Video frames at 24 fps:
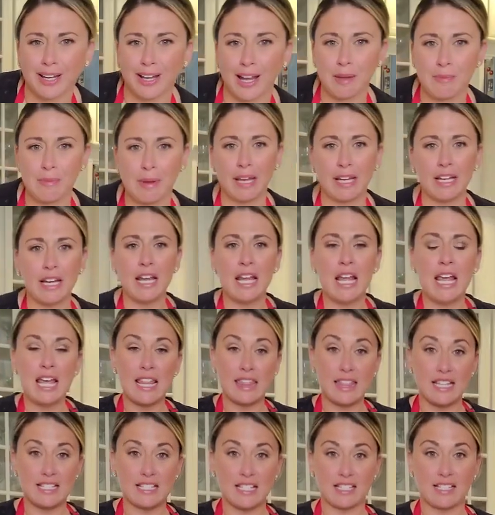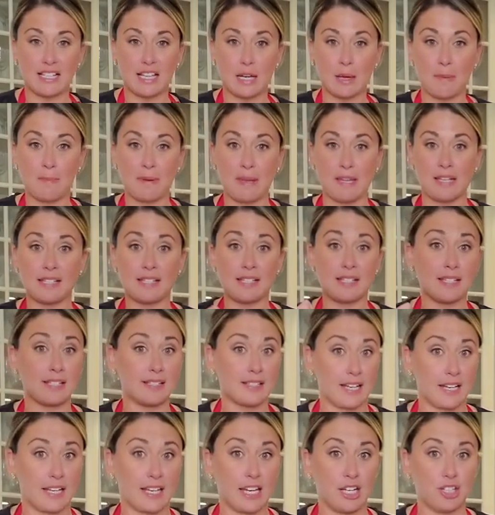I mean, this is gonna be a
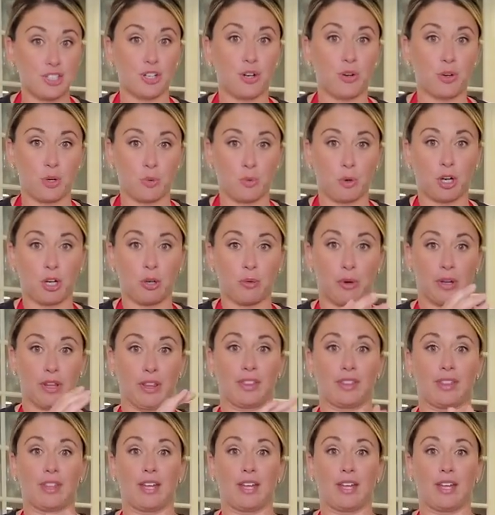sticky dough to work with.